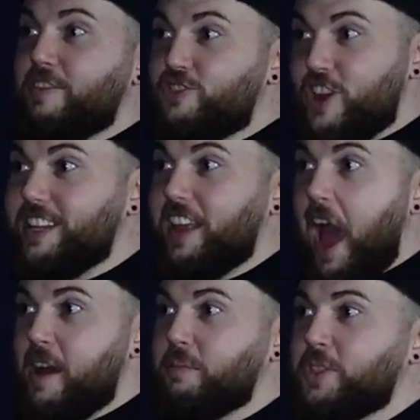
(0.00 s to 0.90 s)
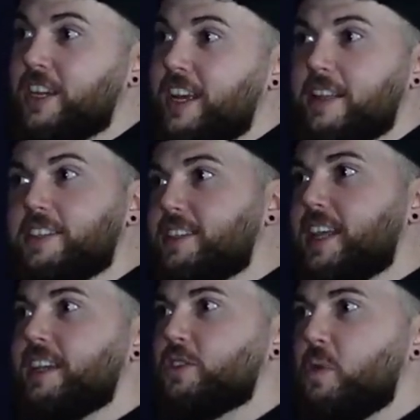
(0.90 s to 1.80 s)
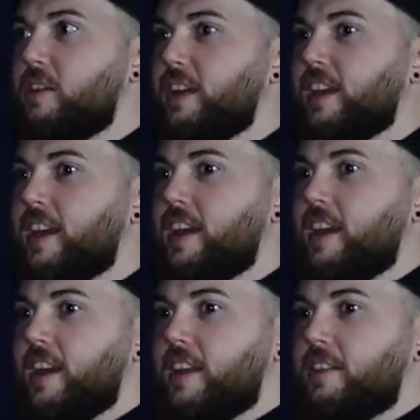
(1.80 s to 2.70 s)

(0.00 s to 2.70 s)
I have trained abs. This is thing as well, like